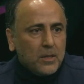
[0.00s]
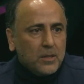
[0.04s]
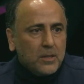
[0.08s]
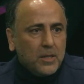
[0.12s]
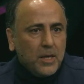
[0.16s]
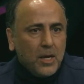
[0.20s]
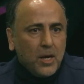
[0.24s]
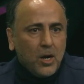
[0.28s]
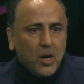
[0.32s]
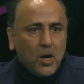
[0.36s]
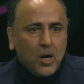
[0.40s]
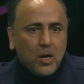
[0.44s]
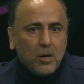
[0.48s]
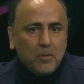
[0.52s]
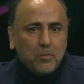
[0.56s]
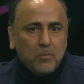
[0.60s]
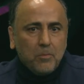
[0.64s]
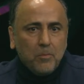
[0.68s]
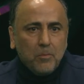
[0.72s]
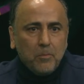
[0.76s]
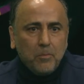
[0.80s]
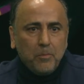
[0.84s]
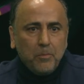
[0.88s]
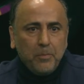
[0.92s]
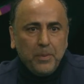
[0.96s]
they are
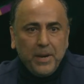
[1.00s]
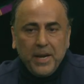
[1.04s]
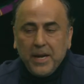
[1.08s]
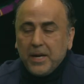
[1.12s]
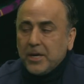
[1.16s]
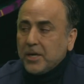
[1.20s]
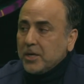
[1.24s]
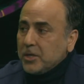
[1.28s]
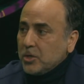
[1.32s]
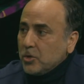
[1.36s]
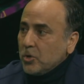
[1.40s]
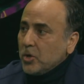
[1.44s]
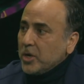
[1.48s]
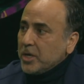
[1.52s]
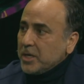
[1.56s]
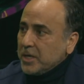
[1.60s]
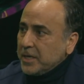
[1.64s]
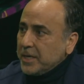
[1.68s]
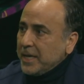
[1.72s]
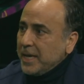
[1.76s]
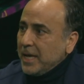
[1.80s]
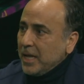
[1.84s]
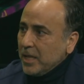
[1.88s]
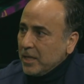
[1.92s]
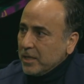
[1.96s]
paranoid
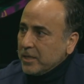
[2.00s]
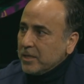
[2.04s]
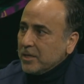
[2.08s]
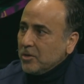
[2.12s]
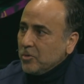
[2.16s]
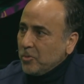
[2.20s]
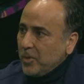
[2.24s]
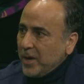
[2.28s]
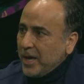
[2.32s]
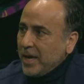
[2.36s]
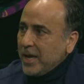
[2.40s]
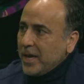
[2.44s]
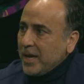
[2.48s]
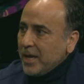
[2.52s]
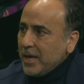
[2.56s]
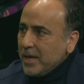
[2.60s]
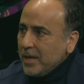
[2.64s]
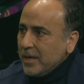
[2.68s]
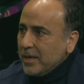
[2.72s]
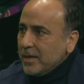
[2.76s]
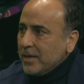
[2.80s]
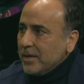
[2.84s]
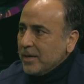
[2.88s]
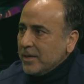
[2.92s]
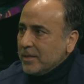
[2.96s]
in a healthy way.
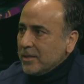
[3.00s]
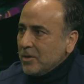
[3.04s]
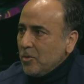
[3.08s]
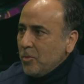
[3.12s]
Mm-hmm.